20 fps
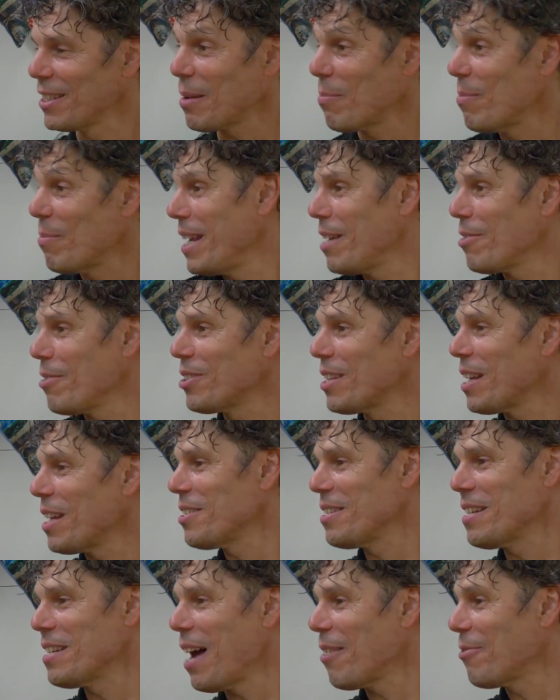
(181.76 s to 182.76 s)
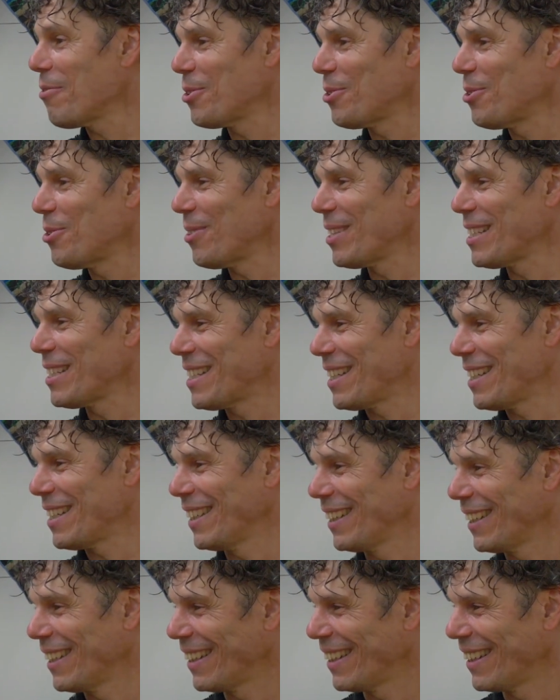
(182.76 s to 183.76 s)
somebody and else so, doesn't I'm have so to do it. I'm so
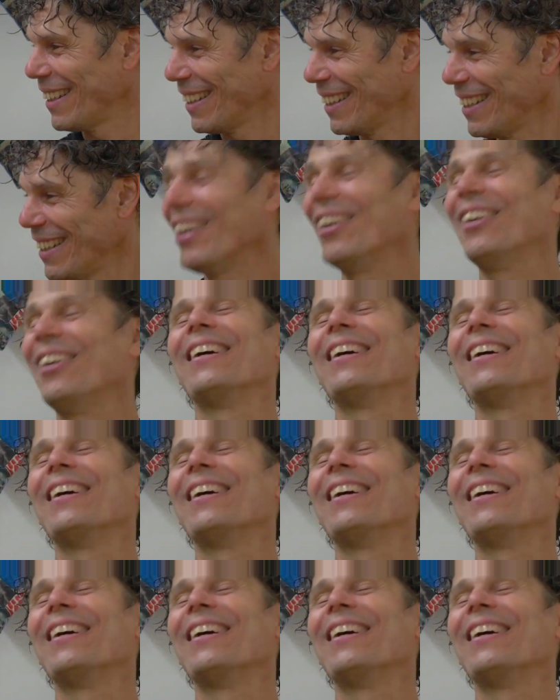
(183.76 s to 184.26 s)
unfazed by that because no. I've